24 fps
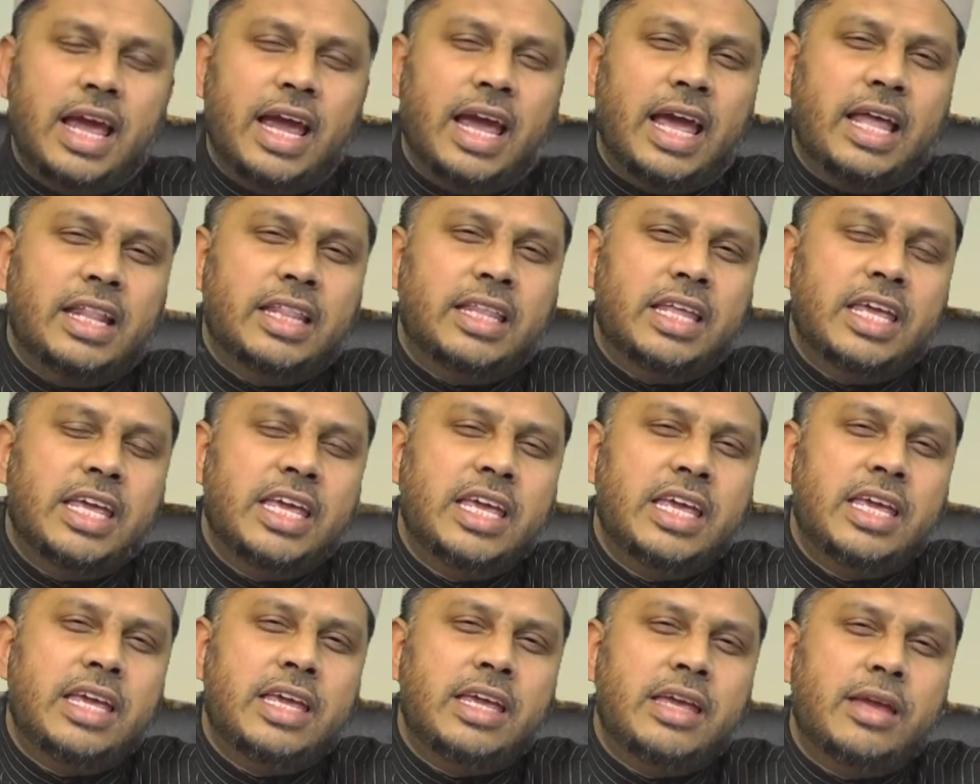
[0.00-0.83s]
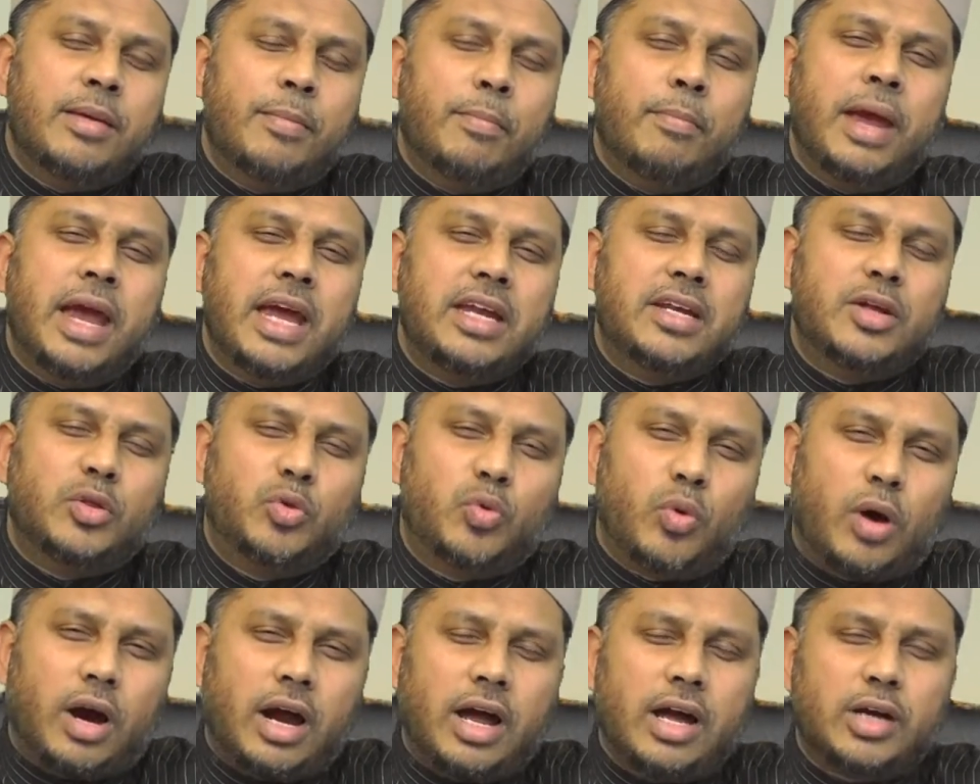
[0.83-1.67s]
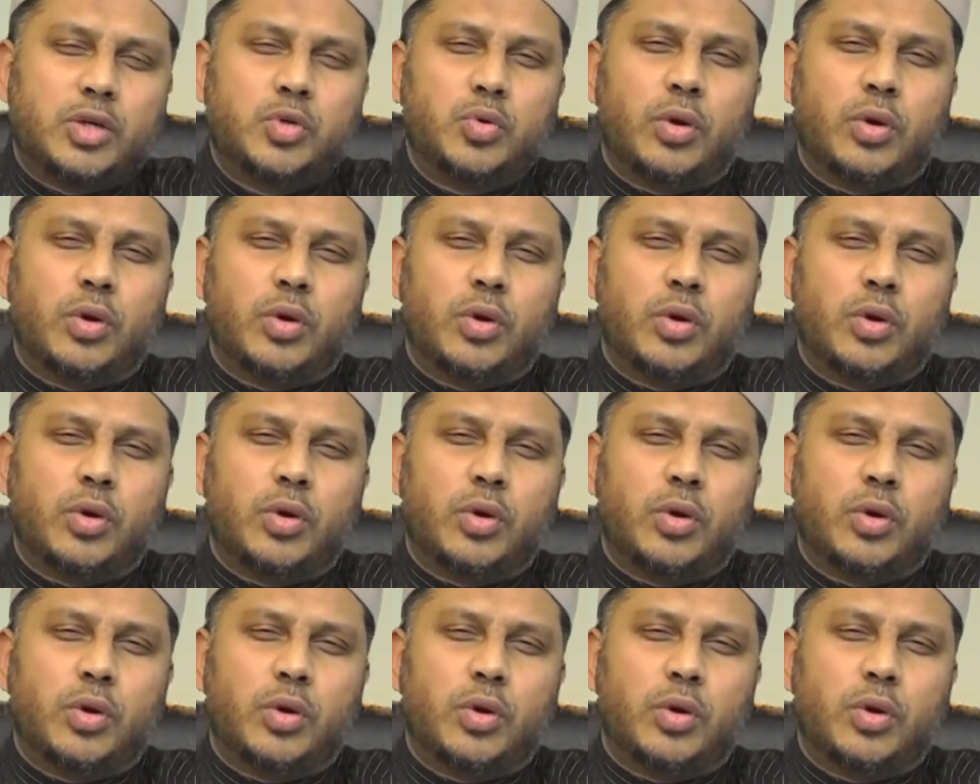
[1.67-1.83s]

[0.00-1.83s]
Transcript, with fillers: And he made a dua